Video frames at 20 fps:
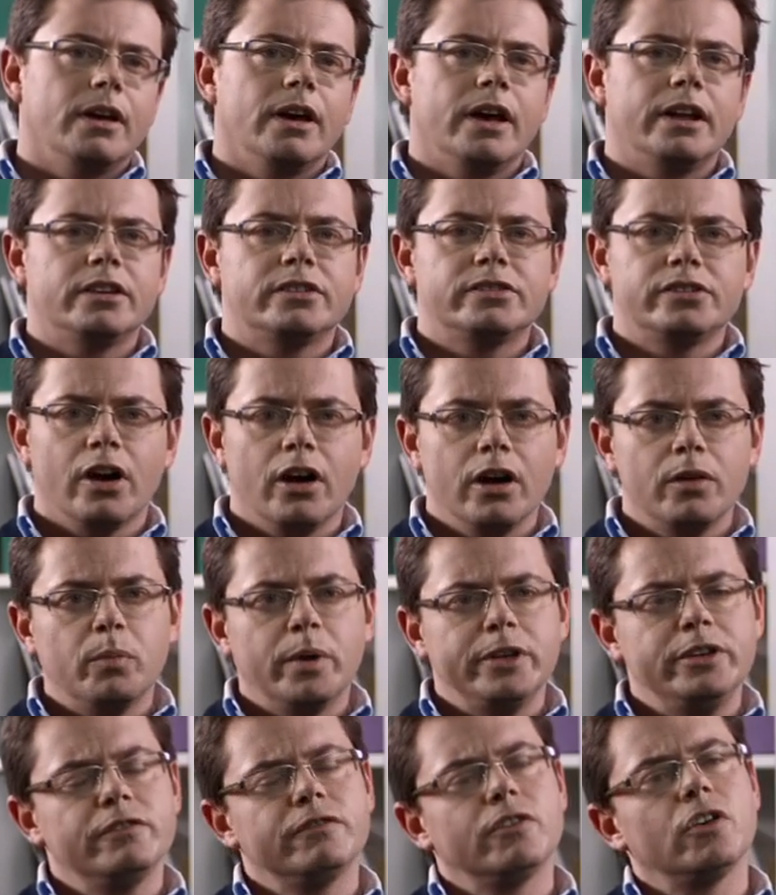At a time
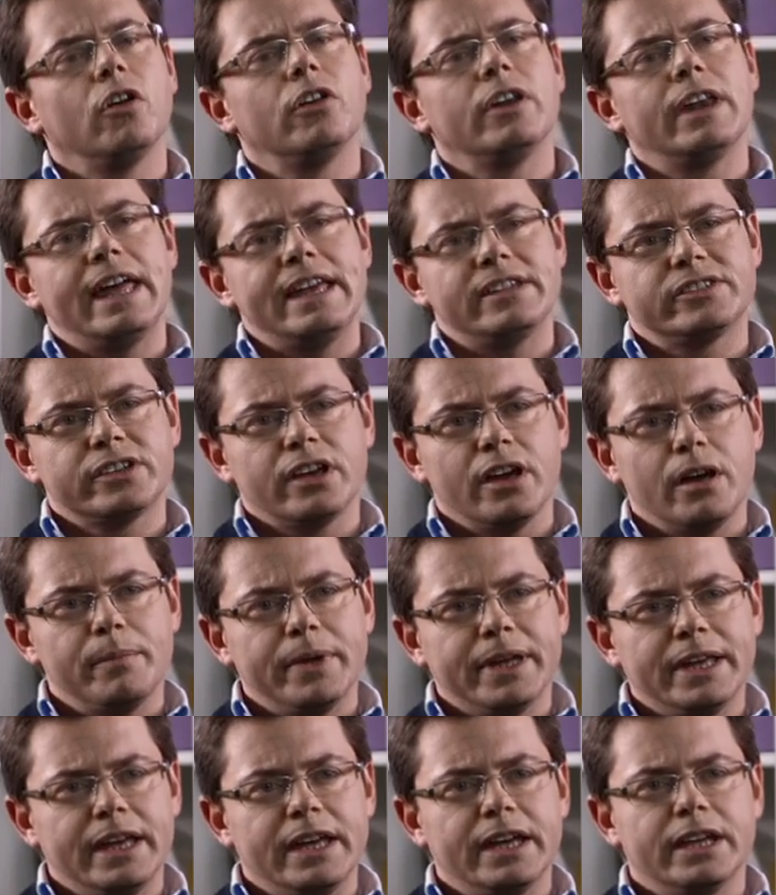when you've got less
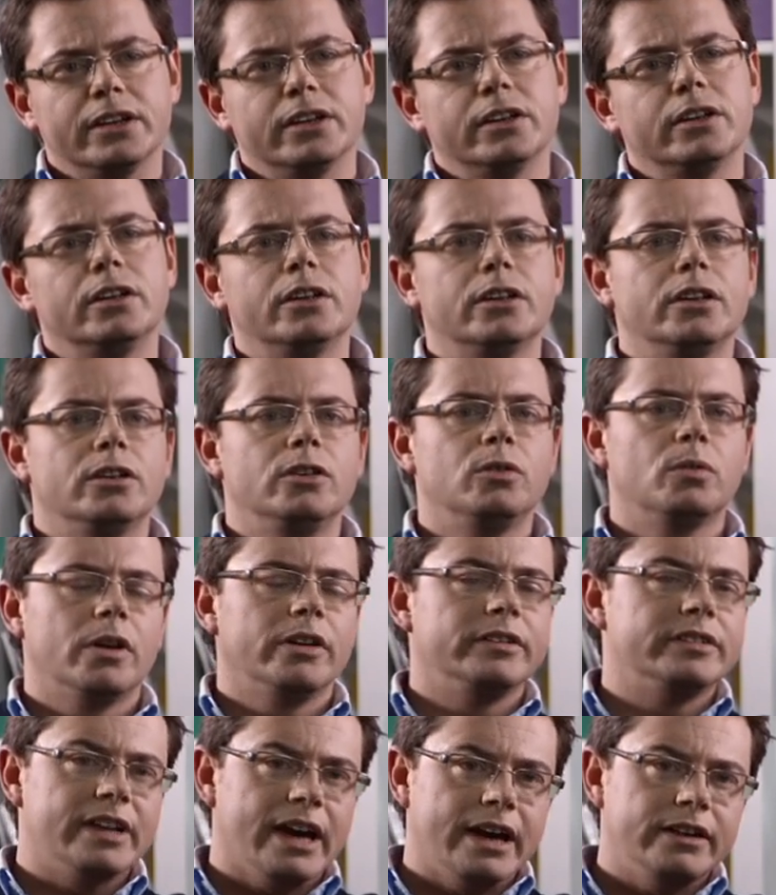coming in, you will
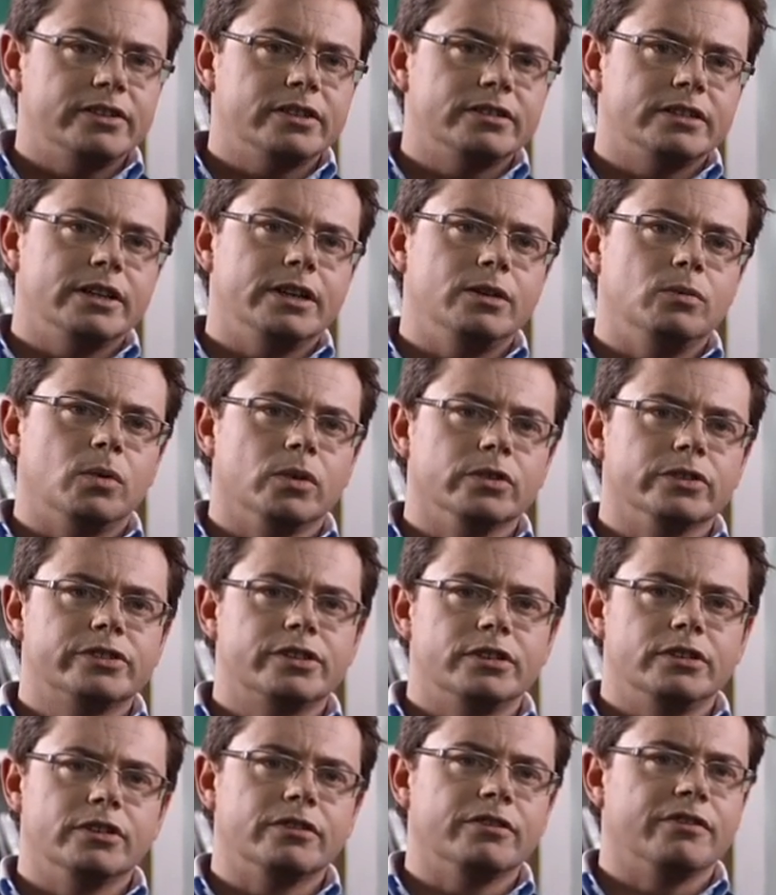undoubtedly want
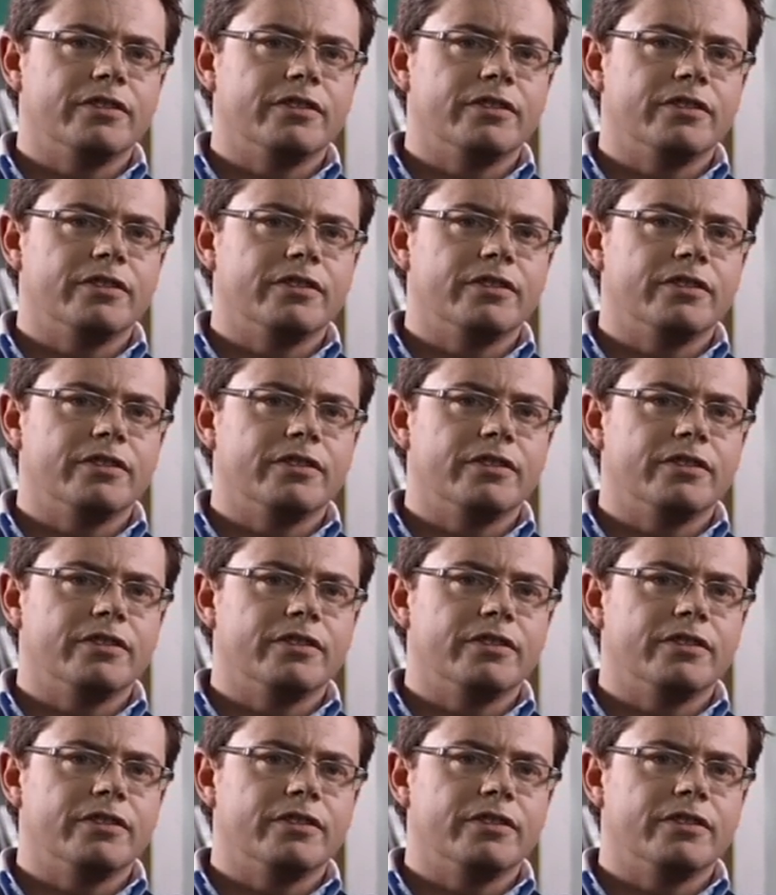to look